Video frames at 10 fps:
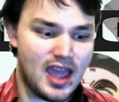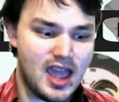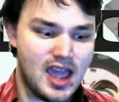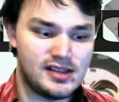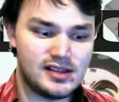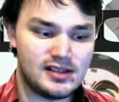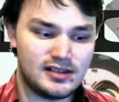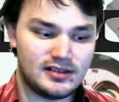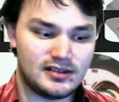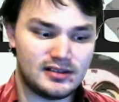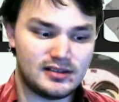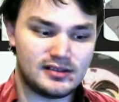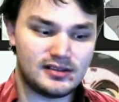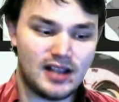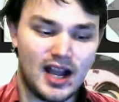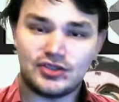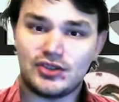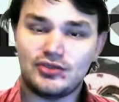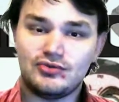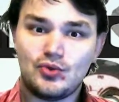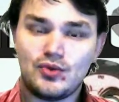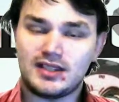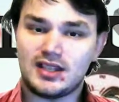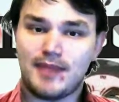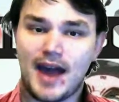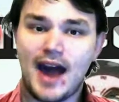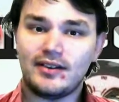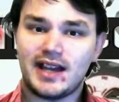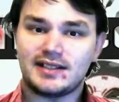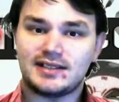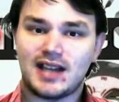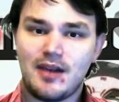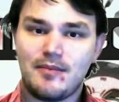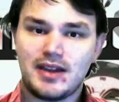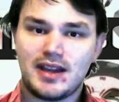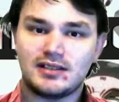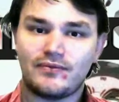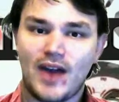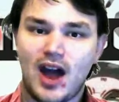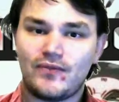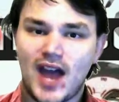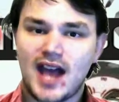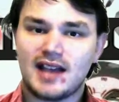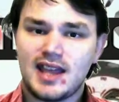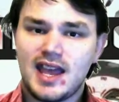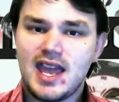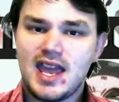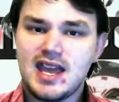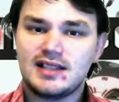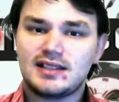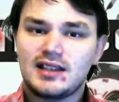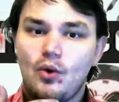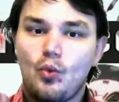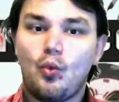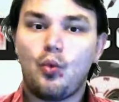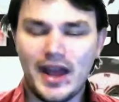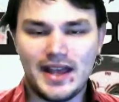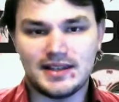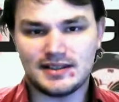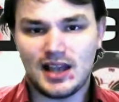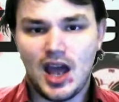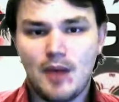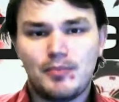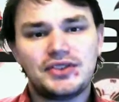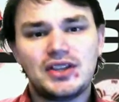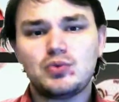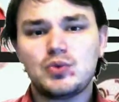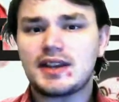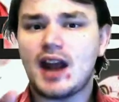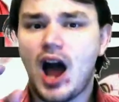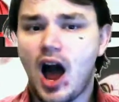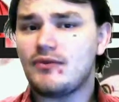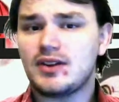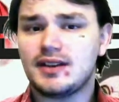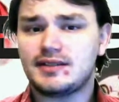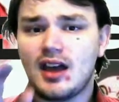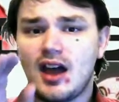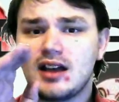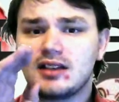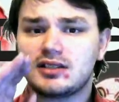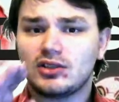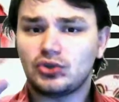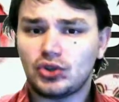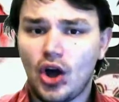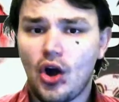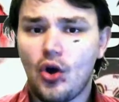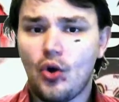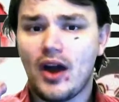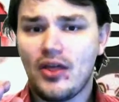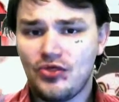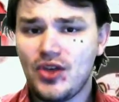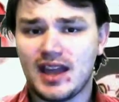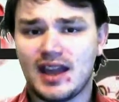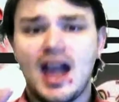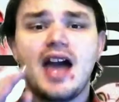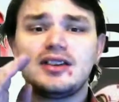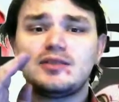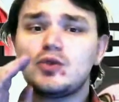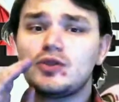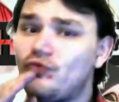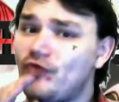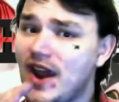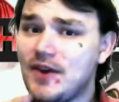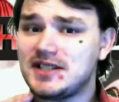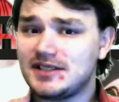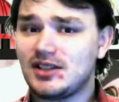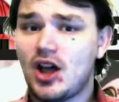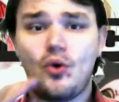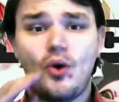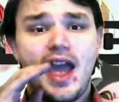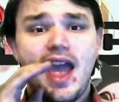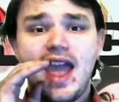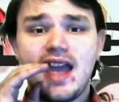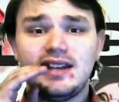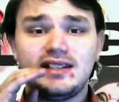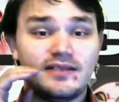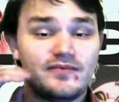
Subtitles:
and Natsu couldn't do anything about it at the time because of how fast it went. But this was an obvious slow thing. This was very slow and